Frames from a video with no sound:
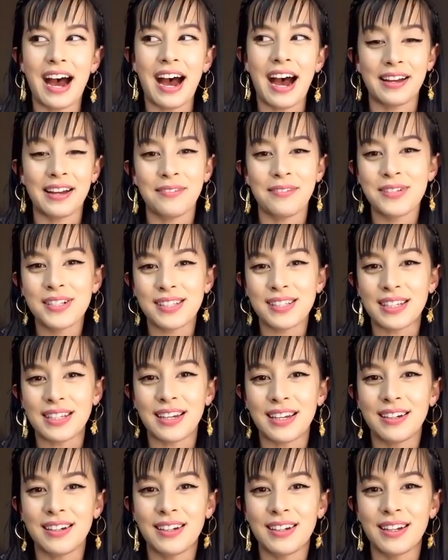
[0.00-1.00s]
I've
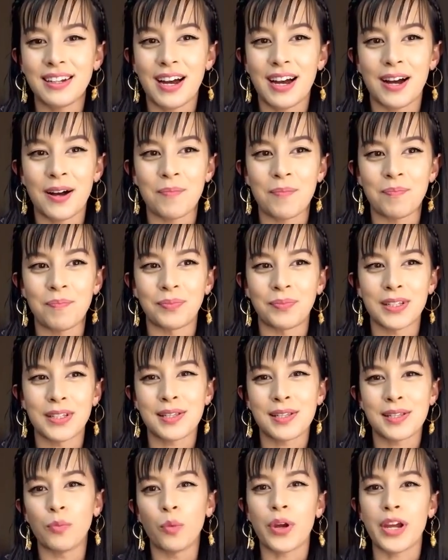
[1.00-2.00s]
seen um,
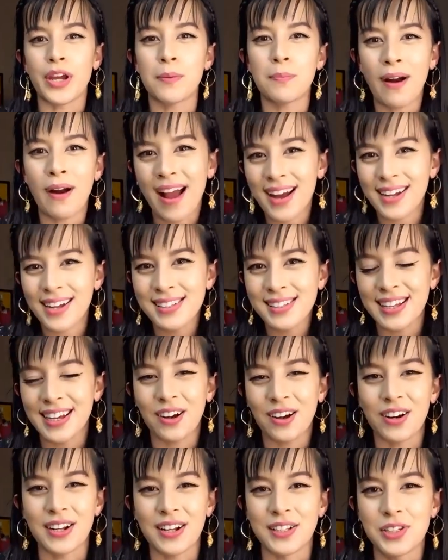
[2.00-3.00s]
some weed brands
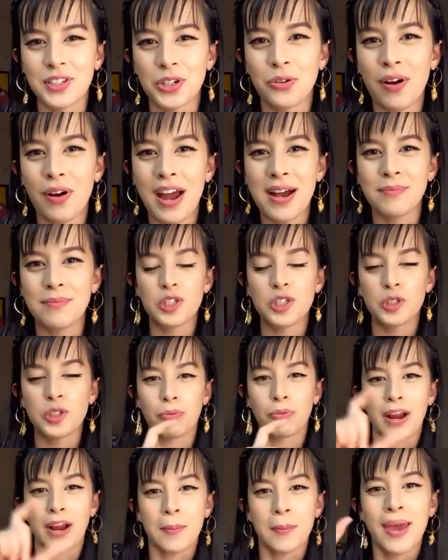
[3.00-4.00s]
like on Instagram
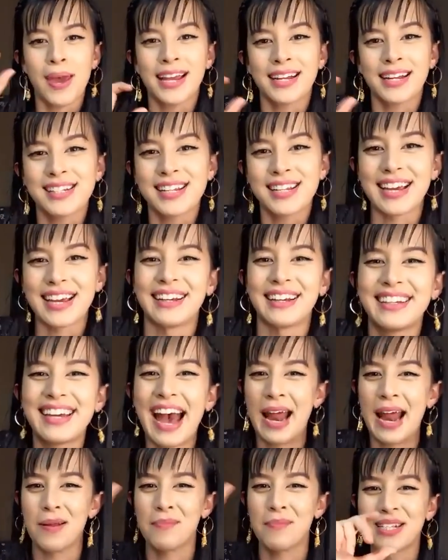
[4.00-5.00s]
spray painting
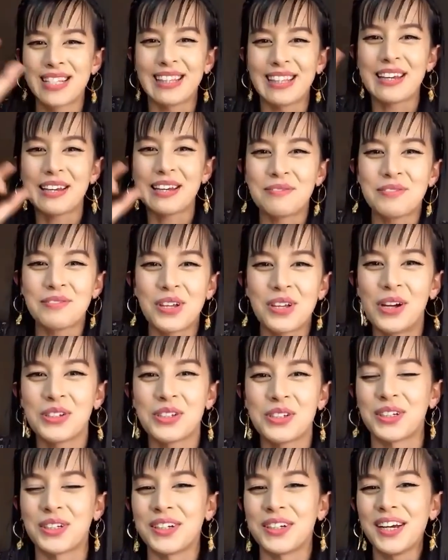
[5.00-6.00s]
cannabis leaves
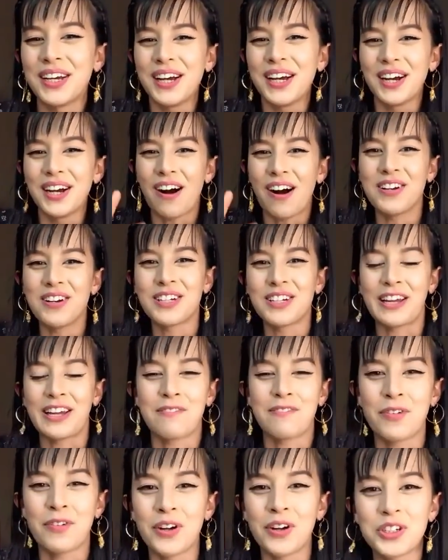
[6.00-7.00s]
onto onto like
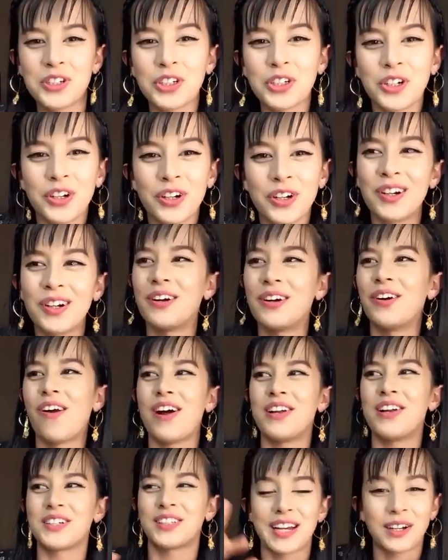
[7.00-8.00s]
furniture or
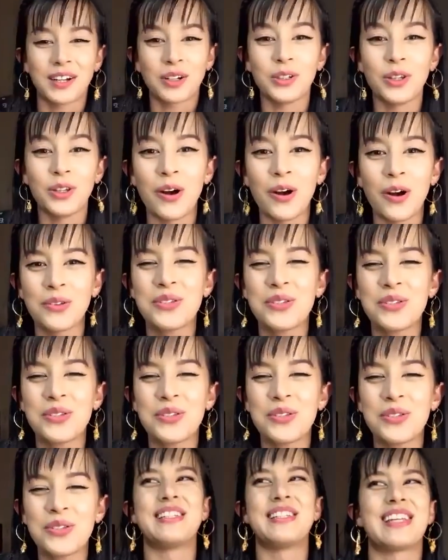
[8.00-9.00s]
onto like clothes,
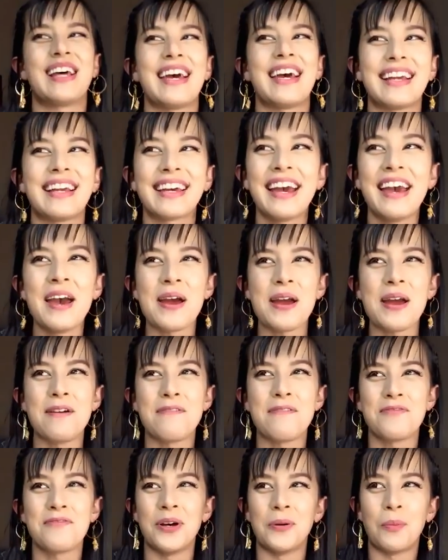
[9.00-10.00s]
and it's like if
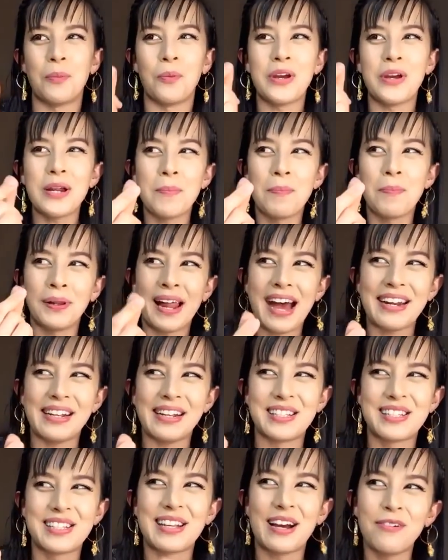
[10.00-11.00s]
the weed plant
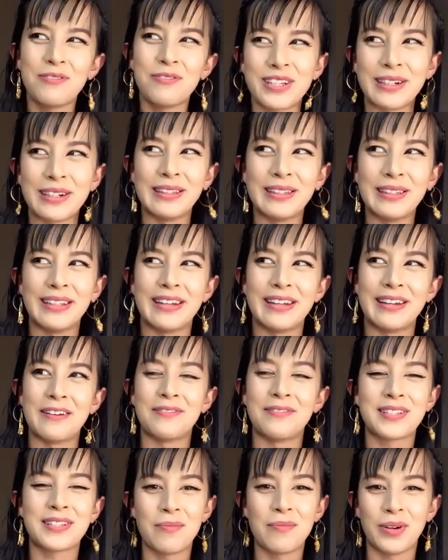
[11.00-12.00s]
itself didn't
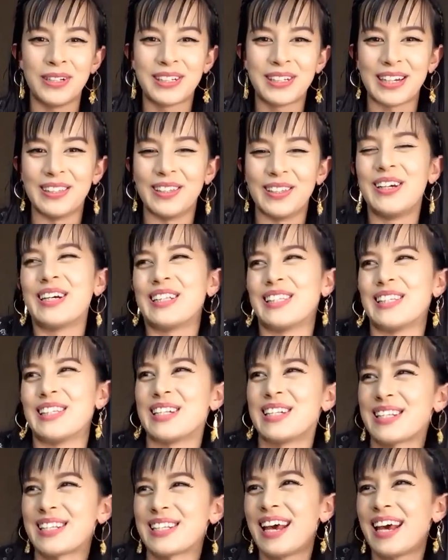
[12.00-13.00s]
live, someone can look at
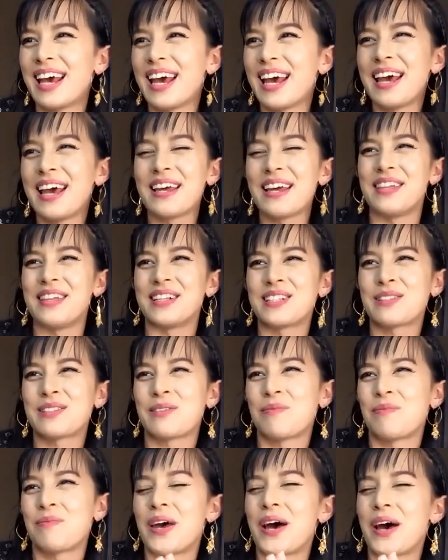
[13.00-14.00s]
this this
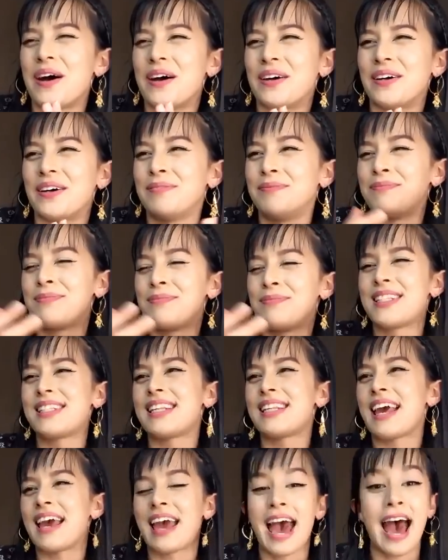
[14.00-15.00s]
uh,
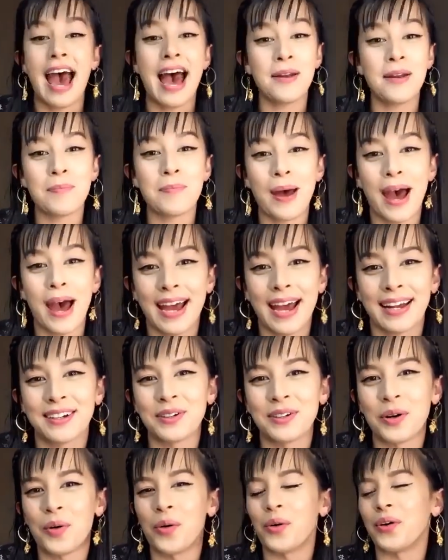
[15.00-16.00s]
say handbag
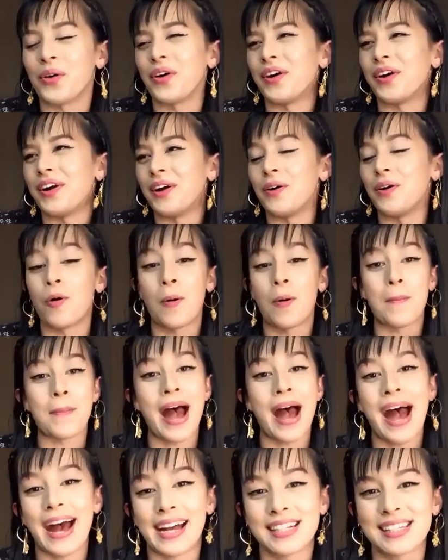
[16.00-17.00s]
or or
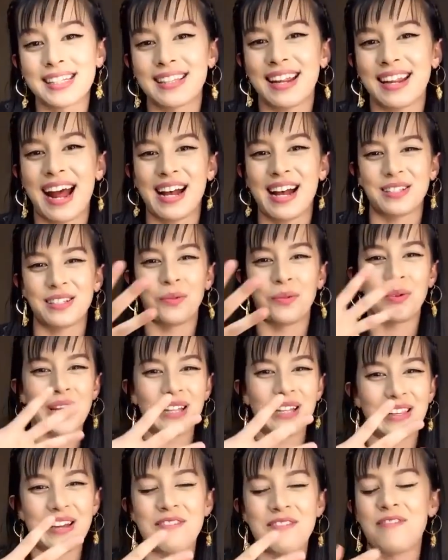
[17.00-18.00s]
mask that has a
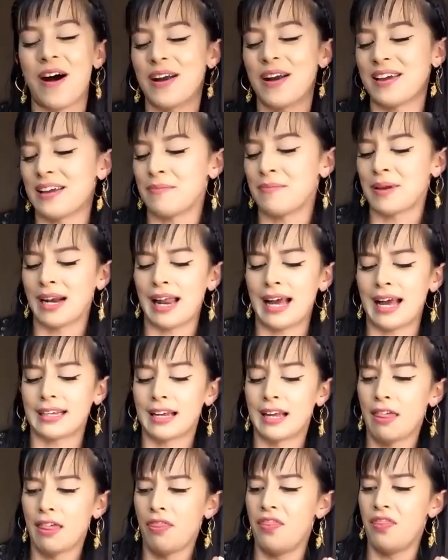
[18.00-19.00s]
weed leaf on it and be like,
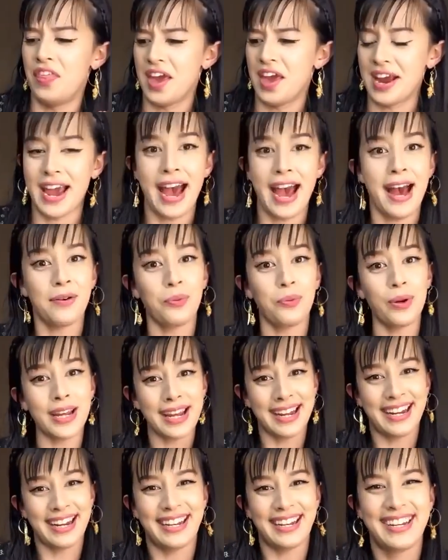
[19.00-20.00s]
they had
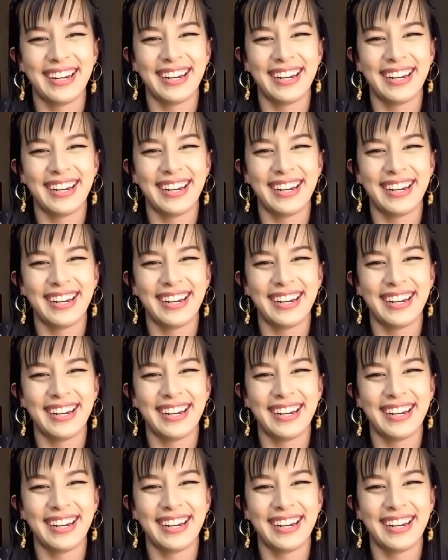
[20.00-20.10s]
weed.